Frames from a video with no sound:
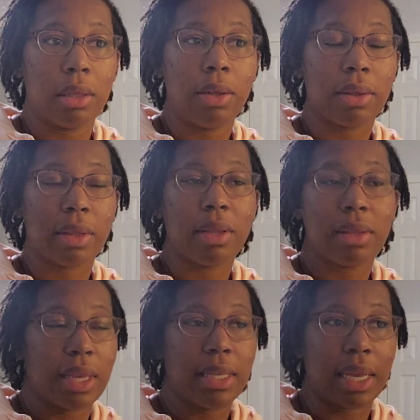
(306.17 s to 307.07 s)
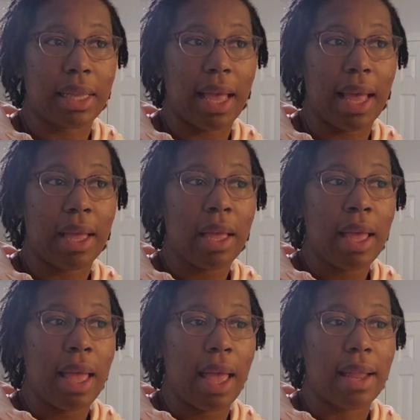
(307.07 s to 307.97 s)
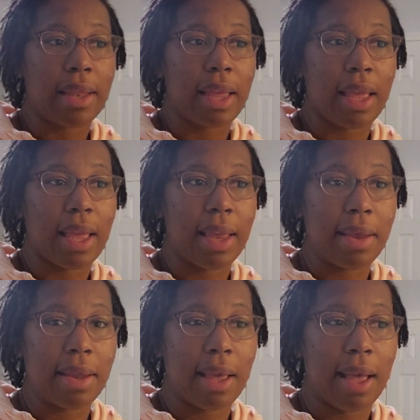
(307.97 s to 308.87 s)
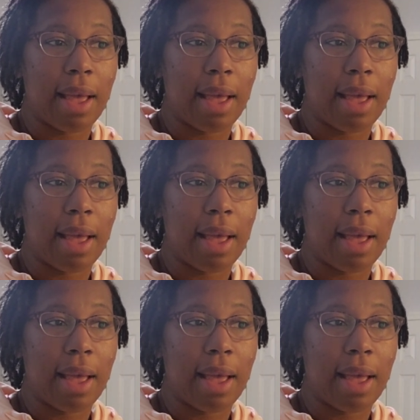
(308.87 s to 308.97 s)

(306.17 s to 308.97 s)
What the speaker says: Little things like that. And then